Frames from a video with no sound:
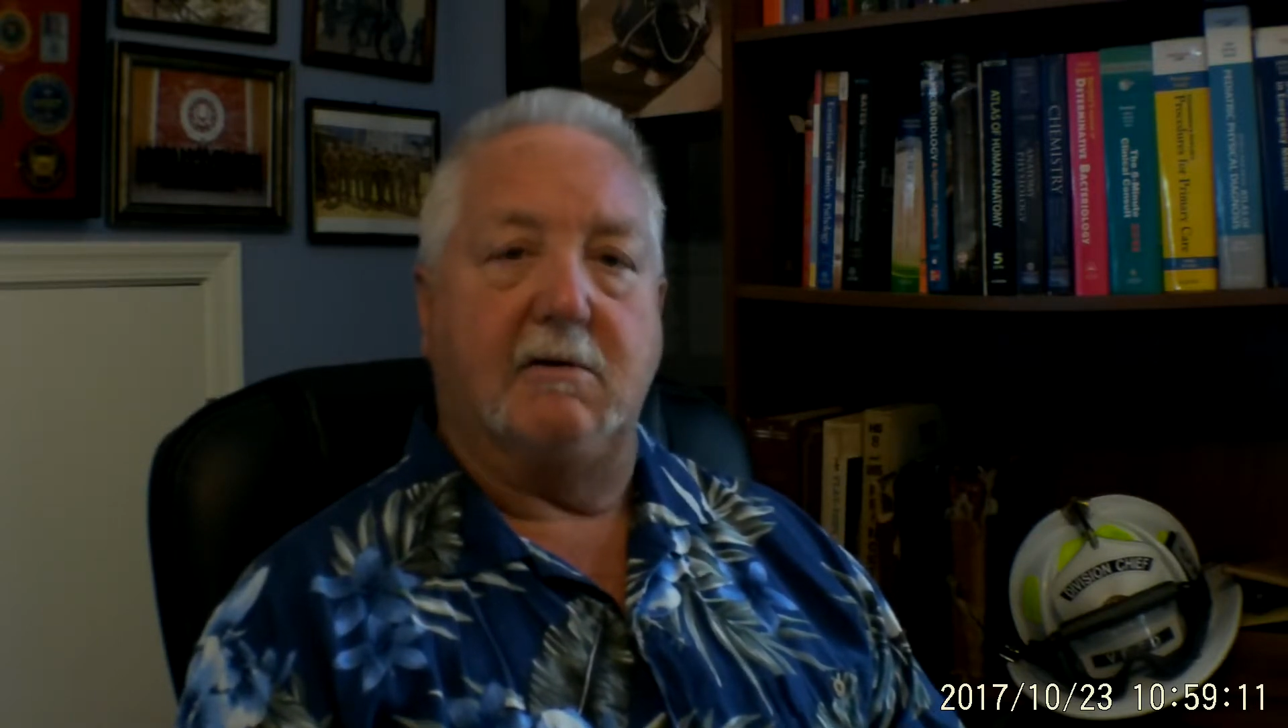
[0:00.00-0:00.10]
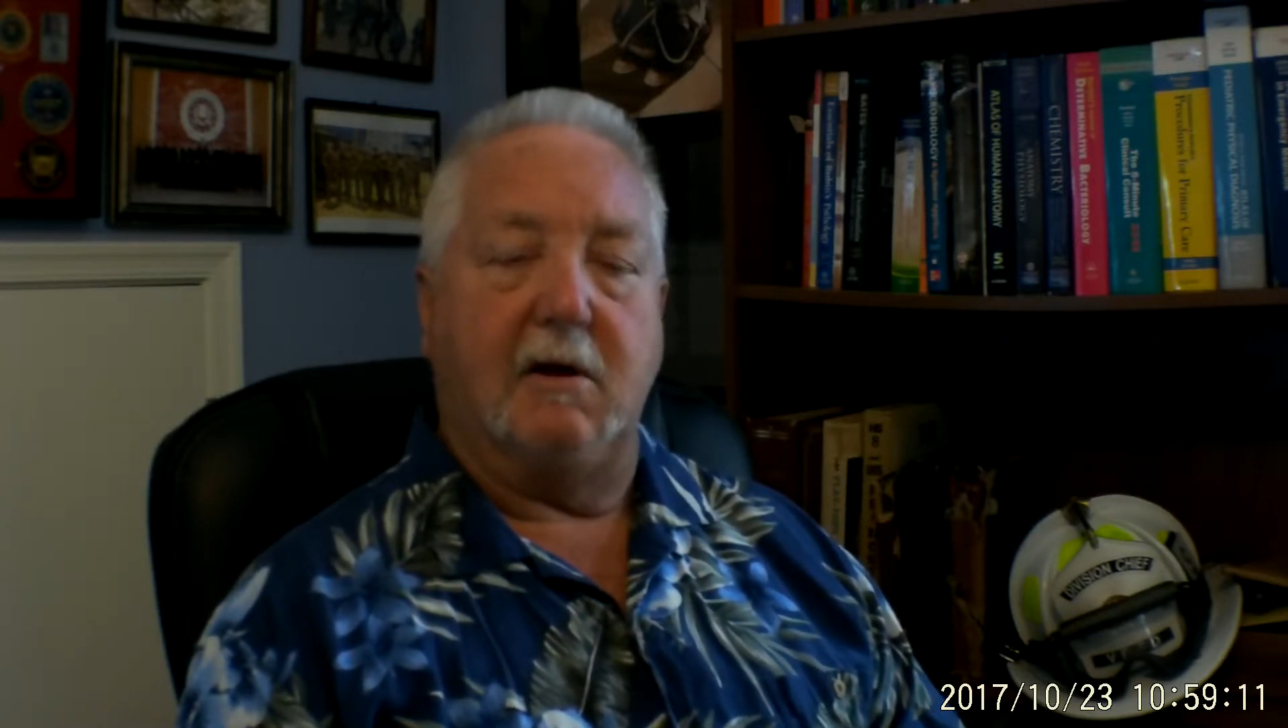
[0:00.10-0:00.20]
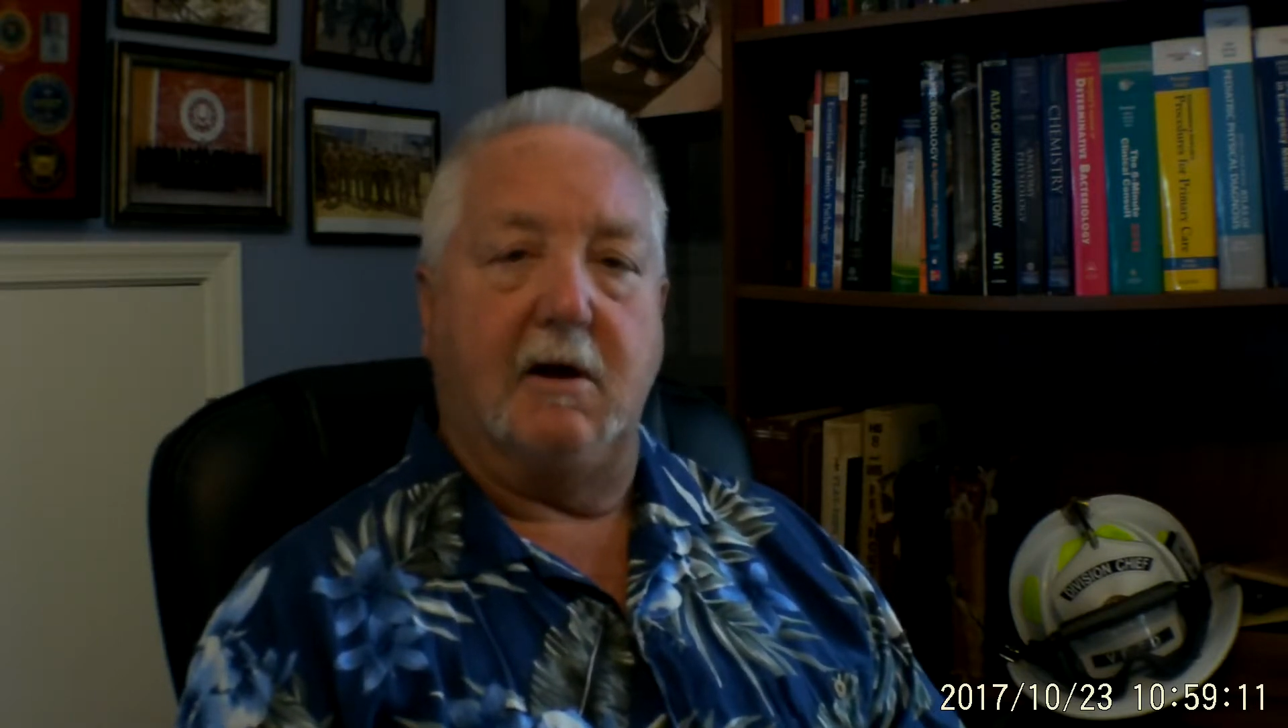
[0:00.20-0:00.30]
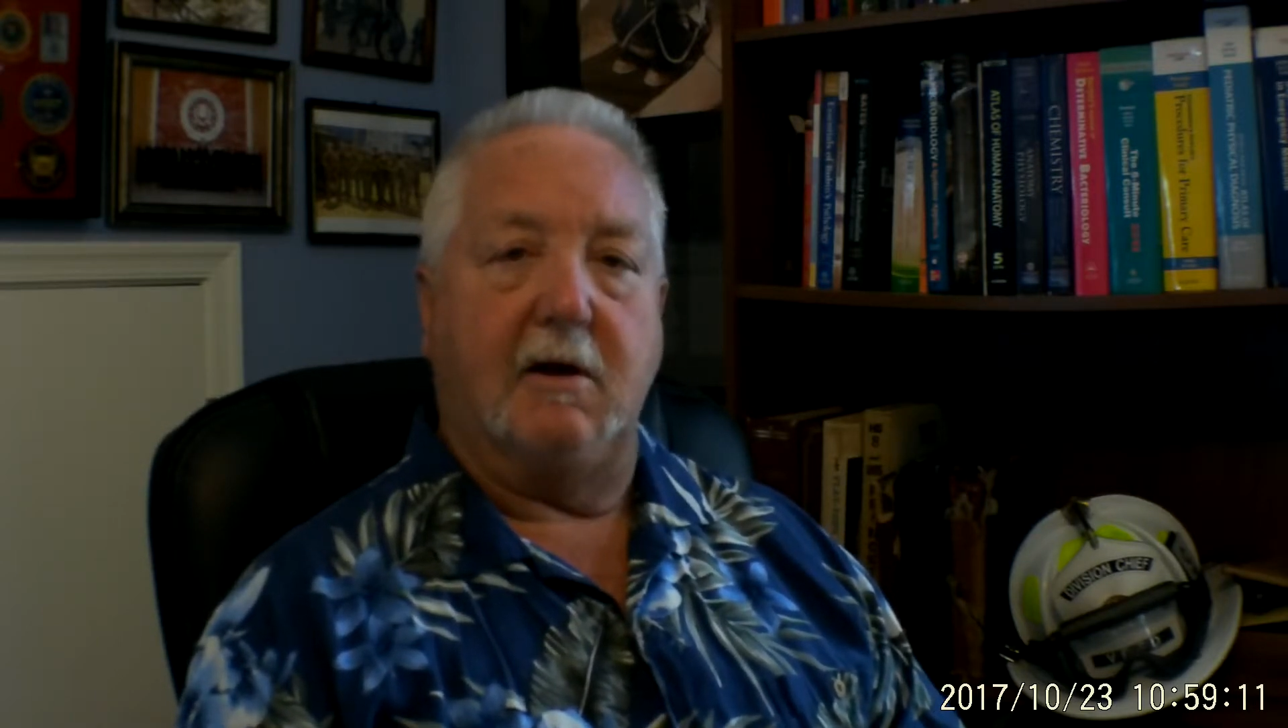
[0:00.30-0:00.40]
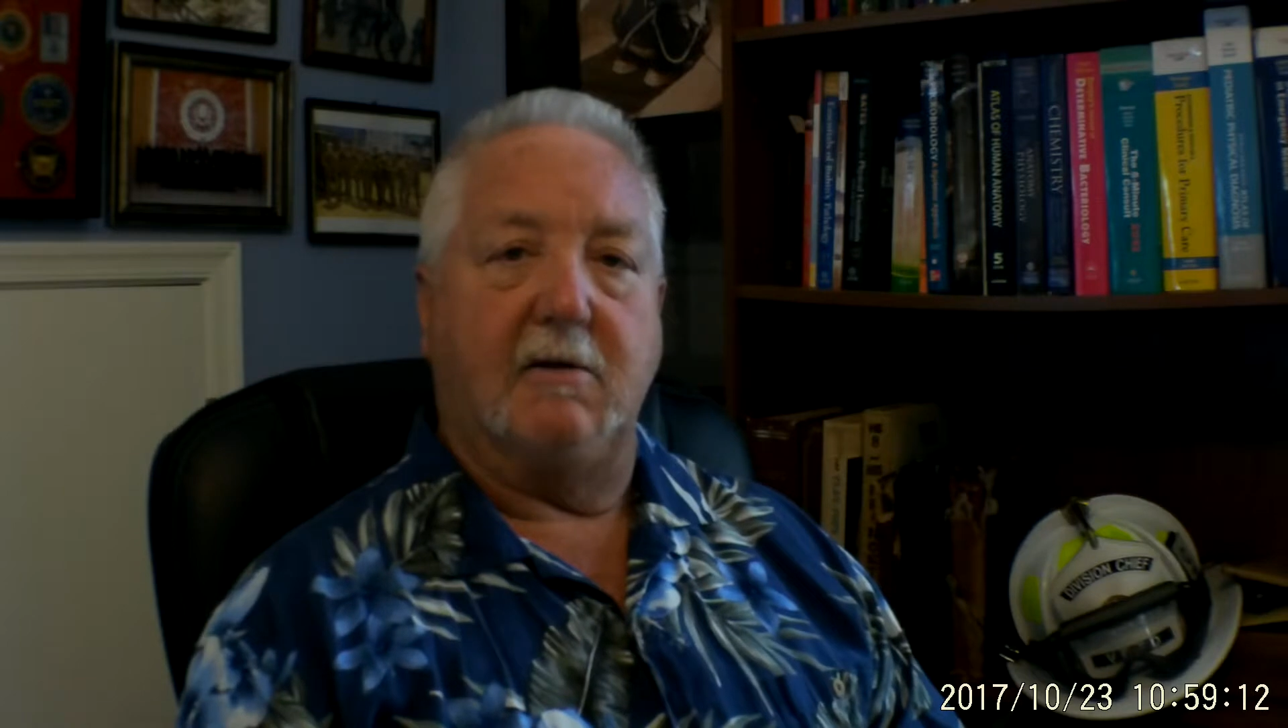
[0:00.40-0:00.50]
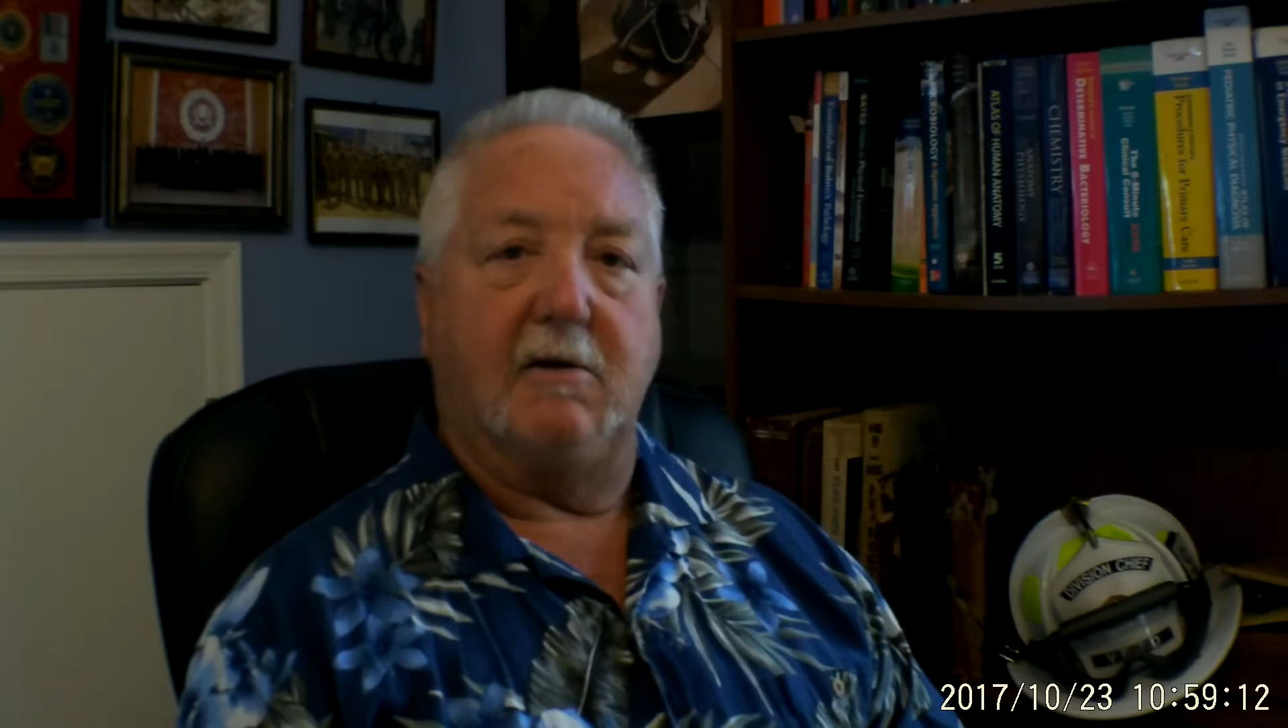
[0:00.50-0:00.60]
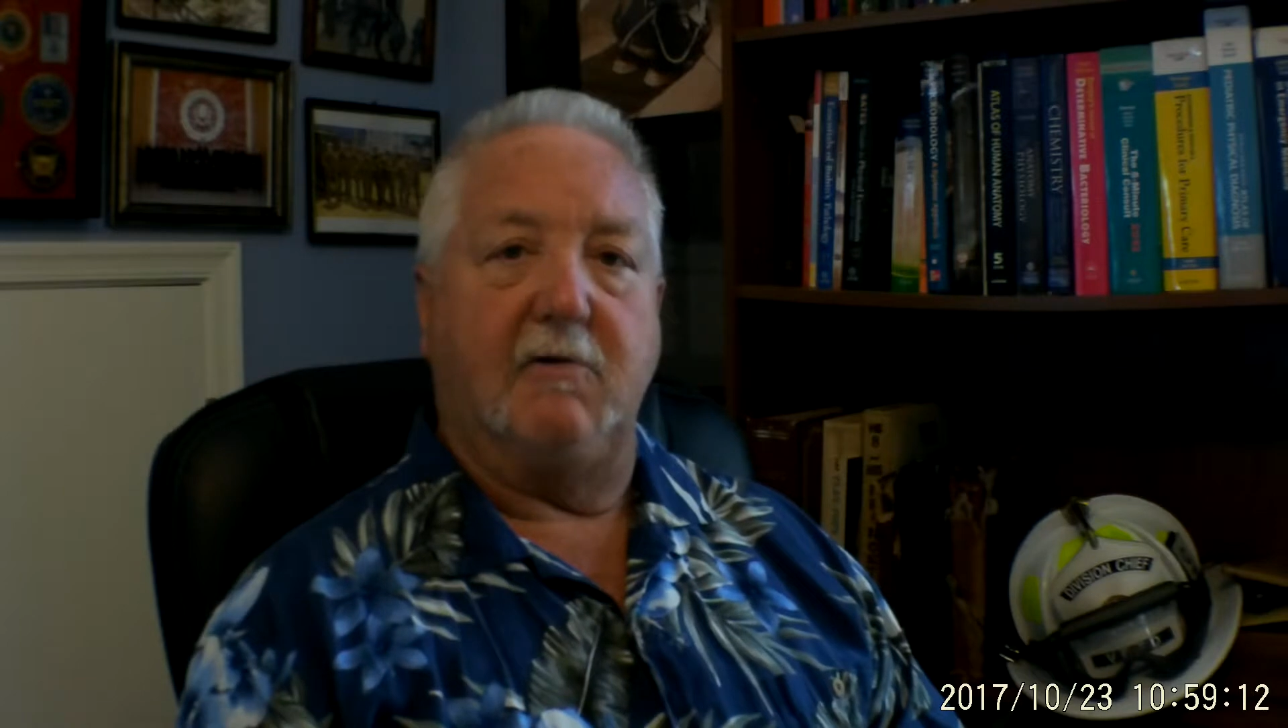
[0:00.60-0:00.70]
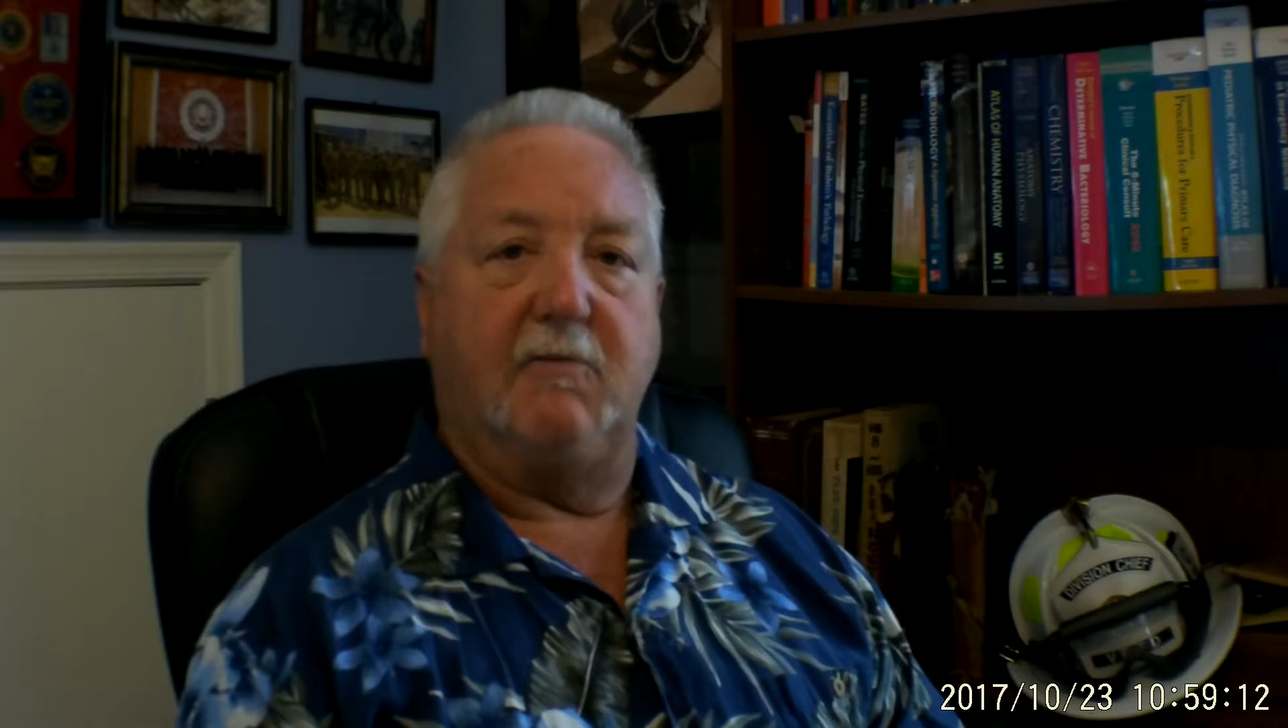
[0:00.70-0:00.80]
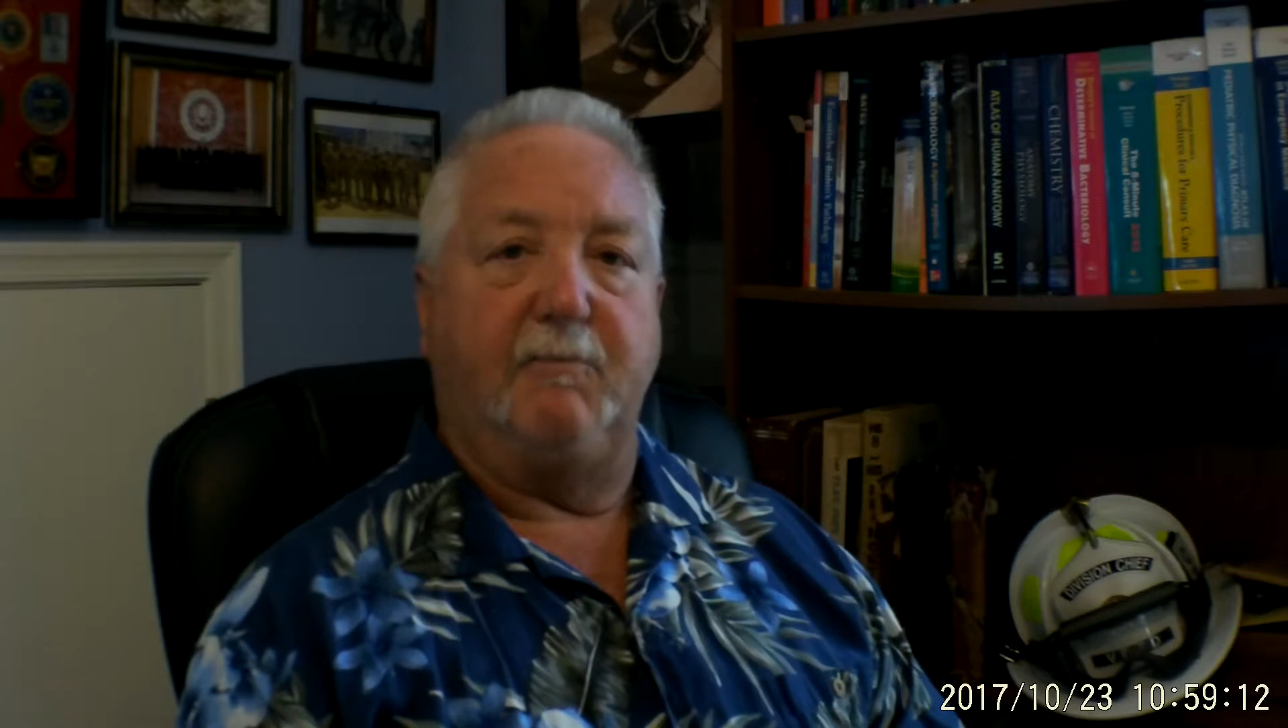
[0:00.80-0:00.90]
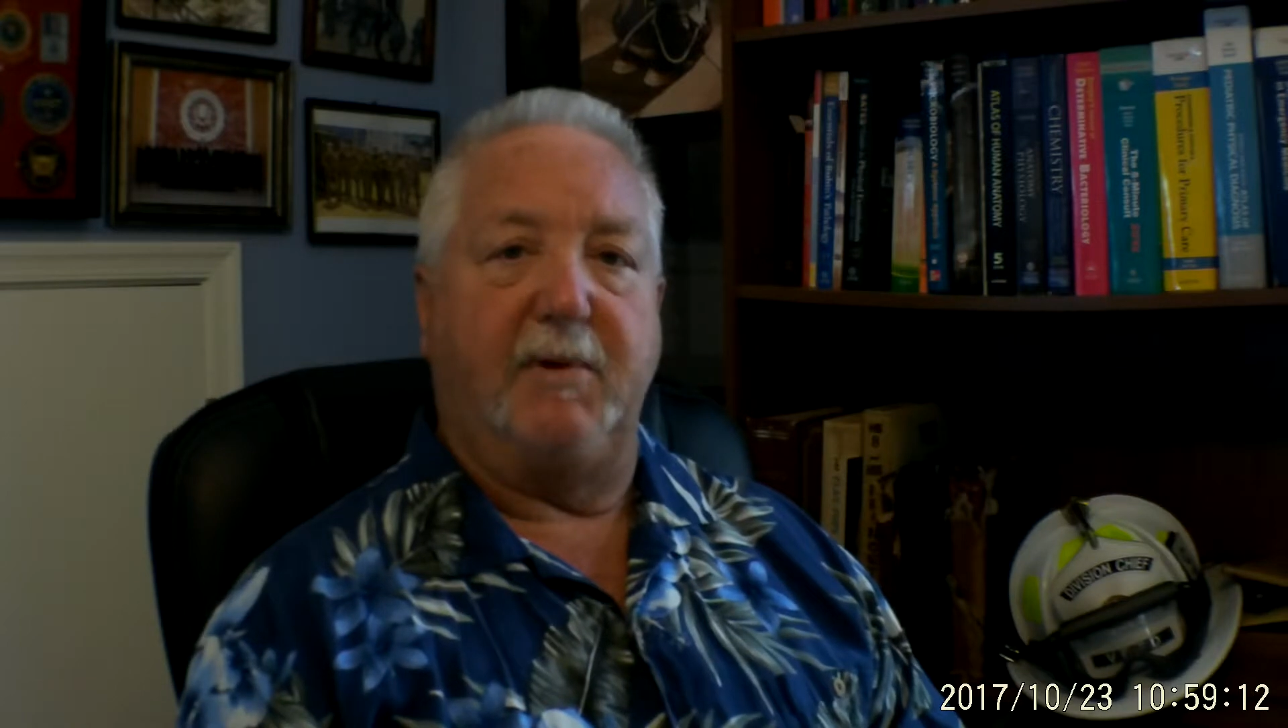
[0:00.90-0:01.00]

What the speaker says: take these